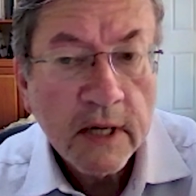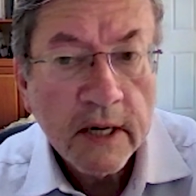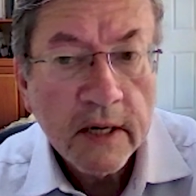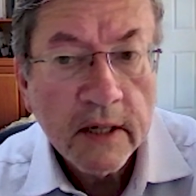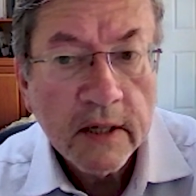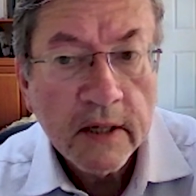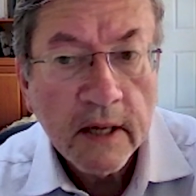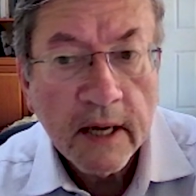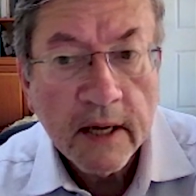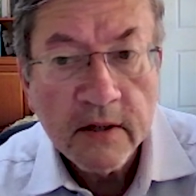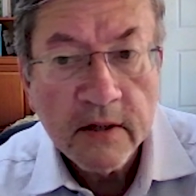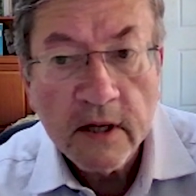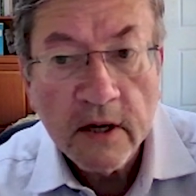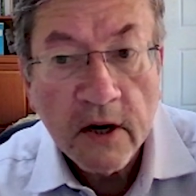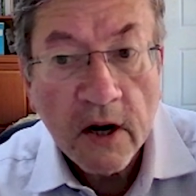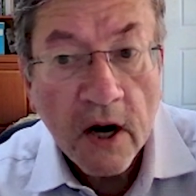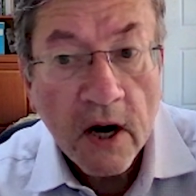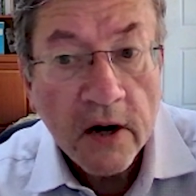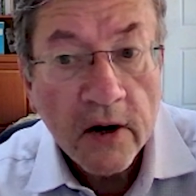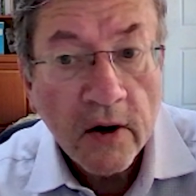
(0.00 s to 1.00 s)
China
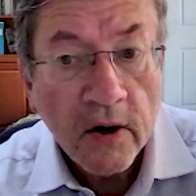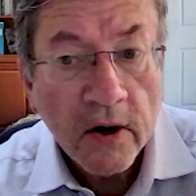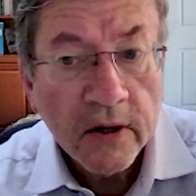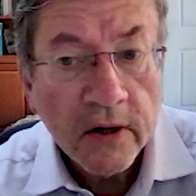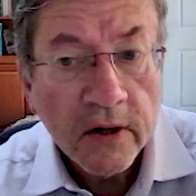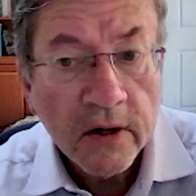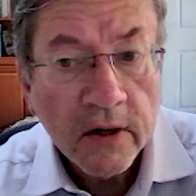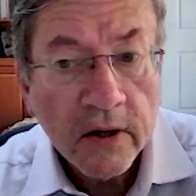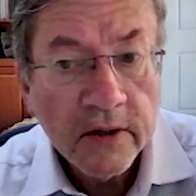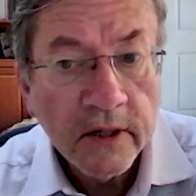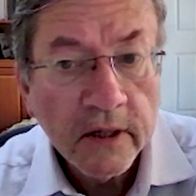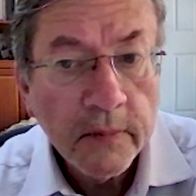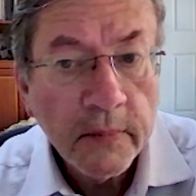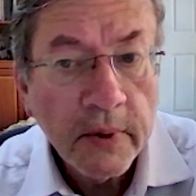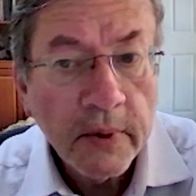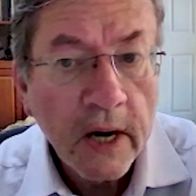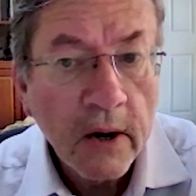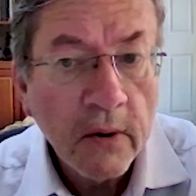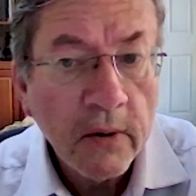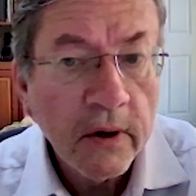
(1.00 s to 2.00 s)
as a
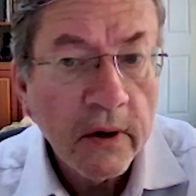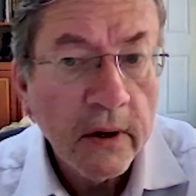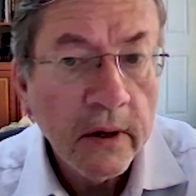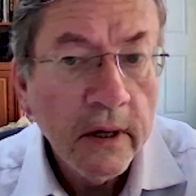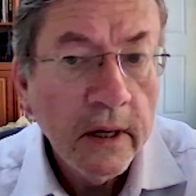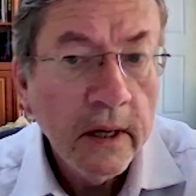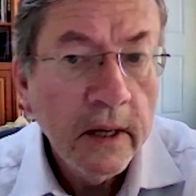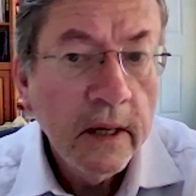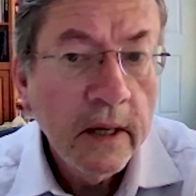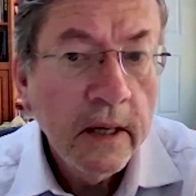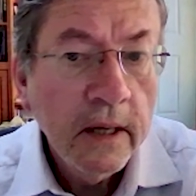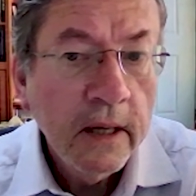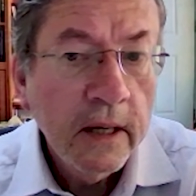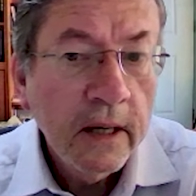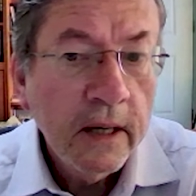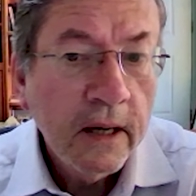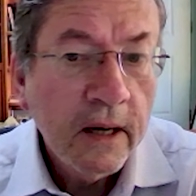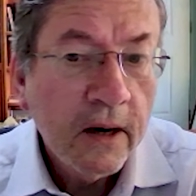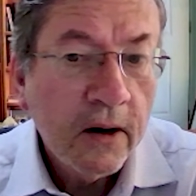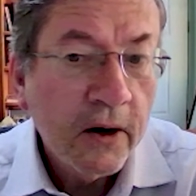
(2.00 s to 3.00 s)
non-Arctic power,
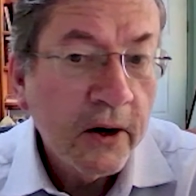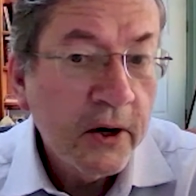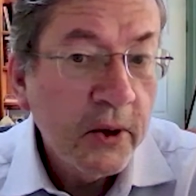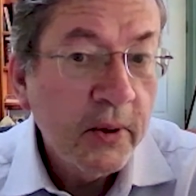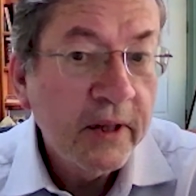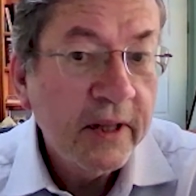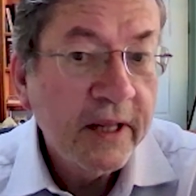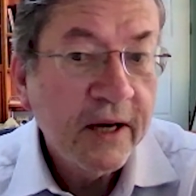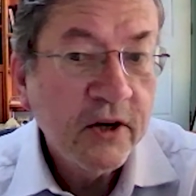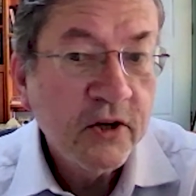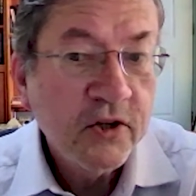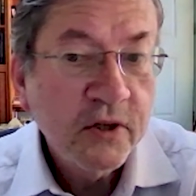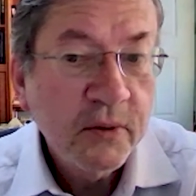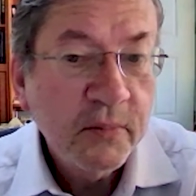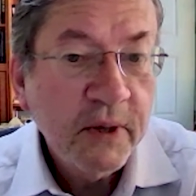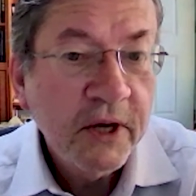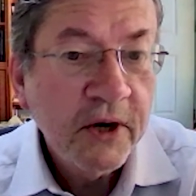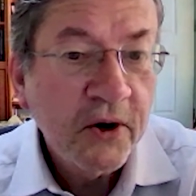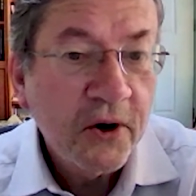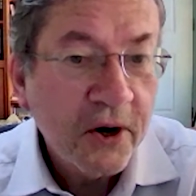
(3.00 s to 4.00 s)
arguing that it
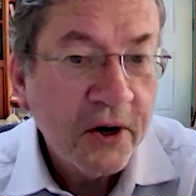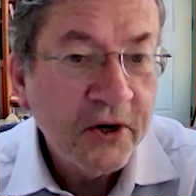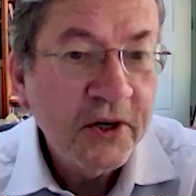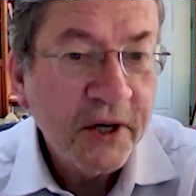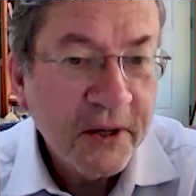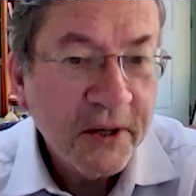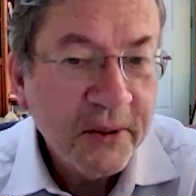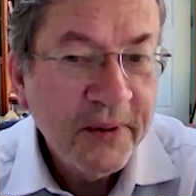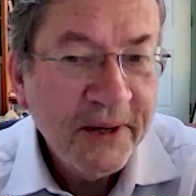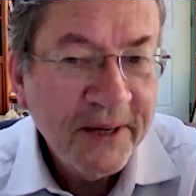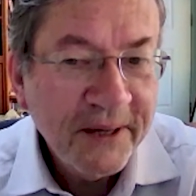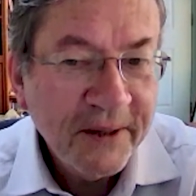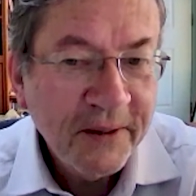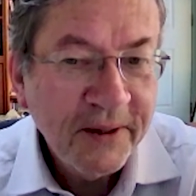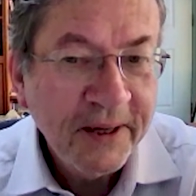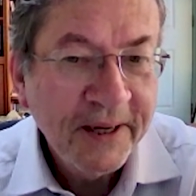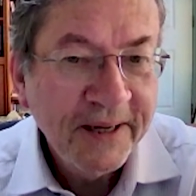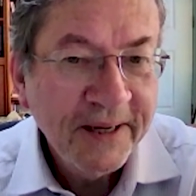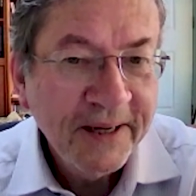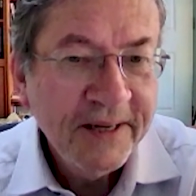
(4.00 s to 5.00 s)
should be an Arctic
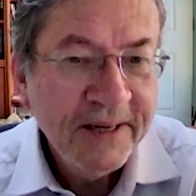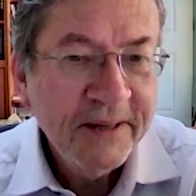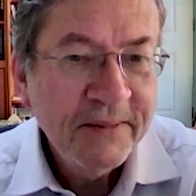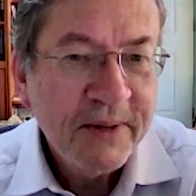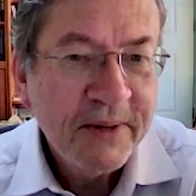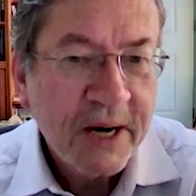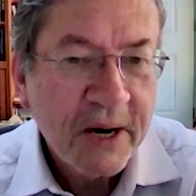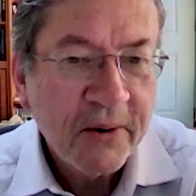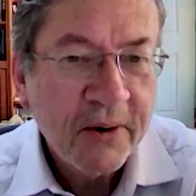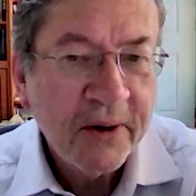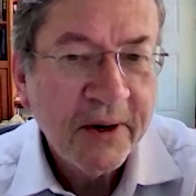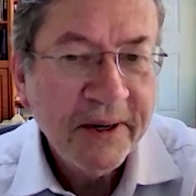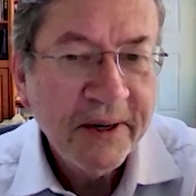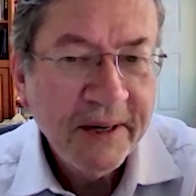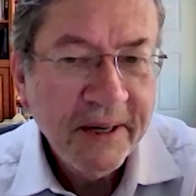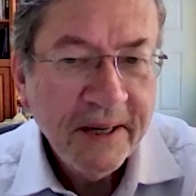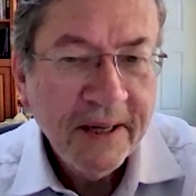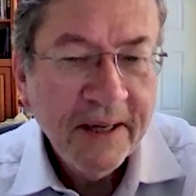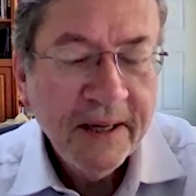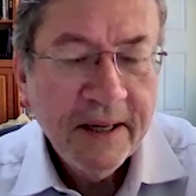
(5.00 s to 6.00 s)

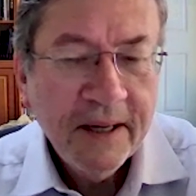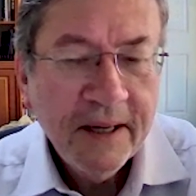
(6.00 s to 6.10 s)
power.